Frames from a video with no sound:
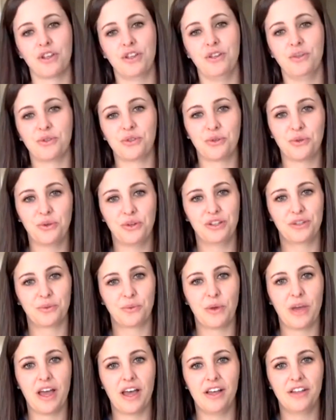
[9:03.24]
Q school as
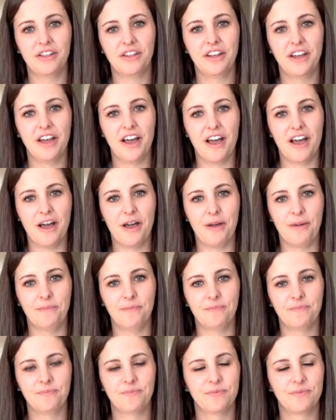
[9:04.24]
well.
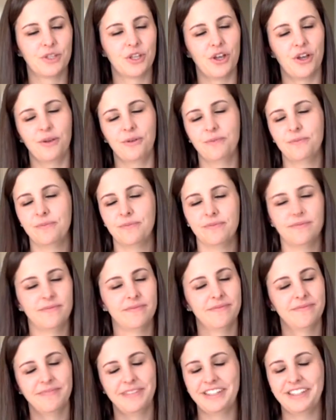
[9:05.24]
Um, so
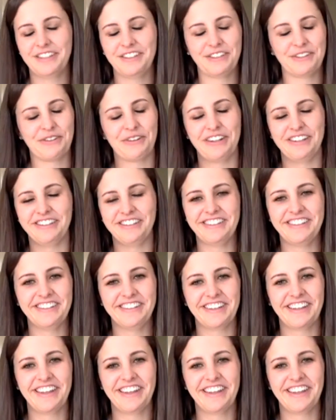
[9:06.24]
that's just crazy.